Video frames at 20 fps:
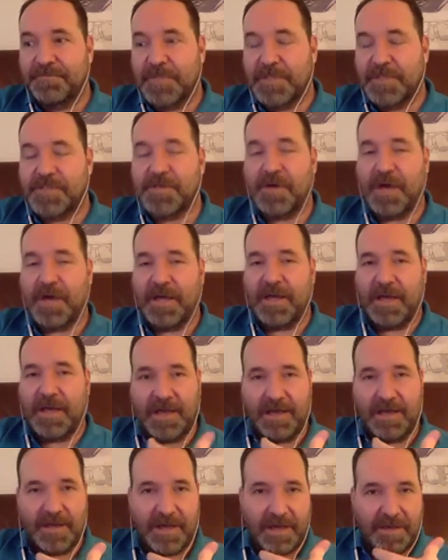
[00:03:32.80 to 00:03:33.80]
so
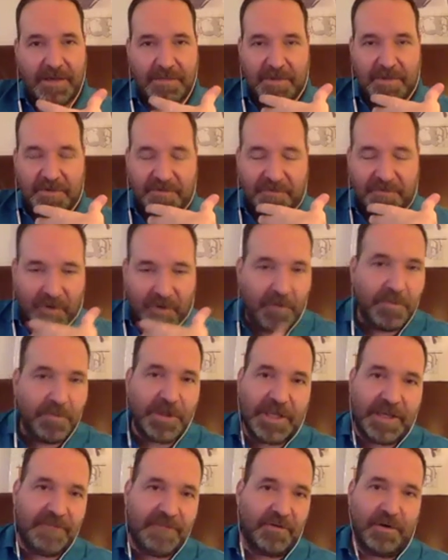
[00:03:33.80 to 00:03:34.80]
I am a firm
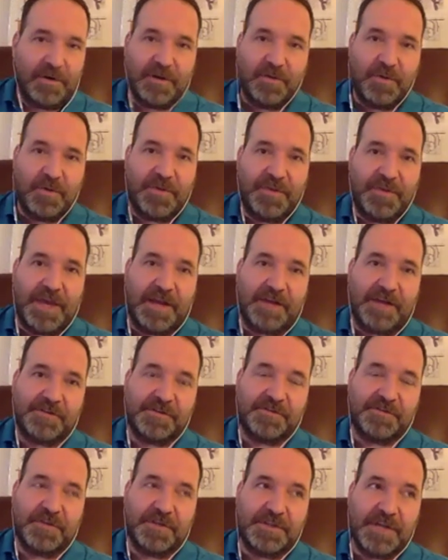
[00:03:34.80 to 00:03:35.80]
believer in what the
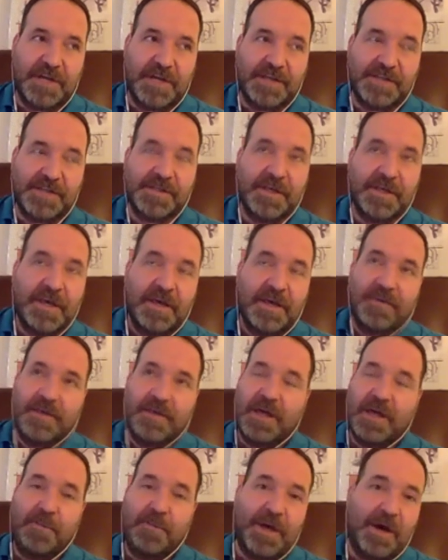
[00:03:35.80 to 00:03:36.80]
Actors Fund does. They
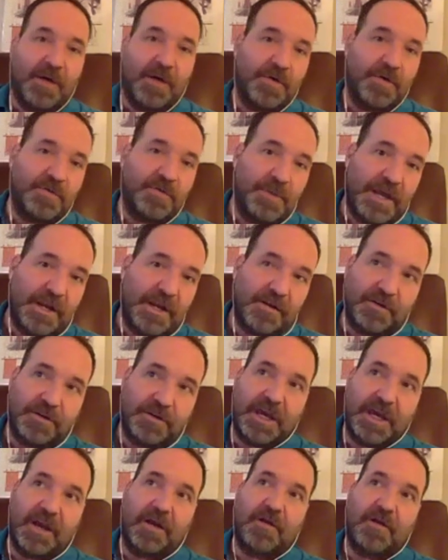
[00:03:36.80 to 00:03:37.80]
help out with medical
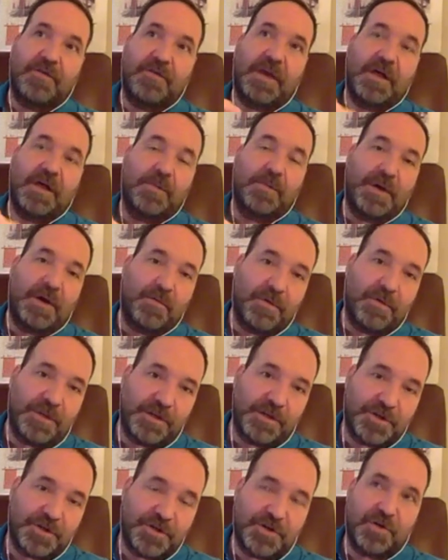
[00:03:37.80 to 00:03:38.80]
care. They help out with
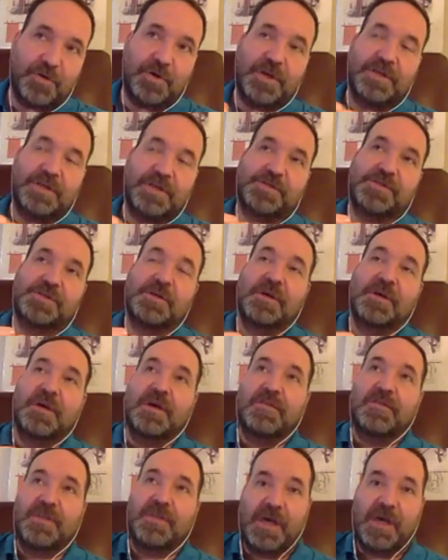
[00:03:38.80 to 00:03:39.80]
insurance.
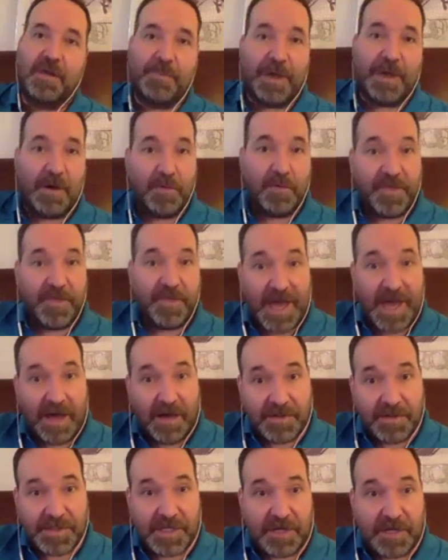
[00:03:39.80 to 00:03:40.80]
They help out with
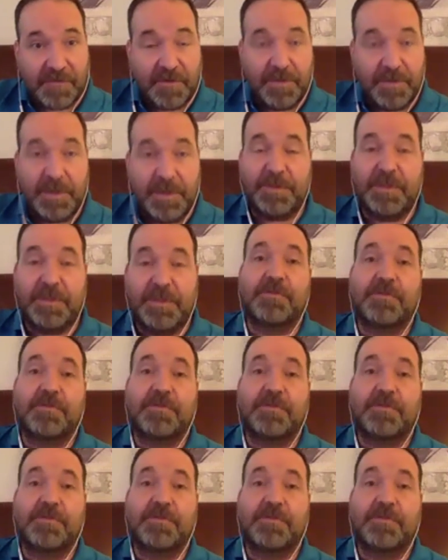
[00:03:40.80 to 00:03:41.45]
housing for people that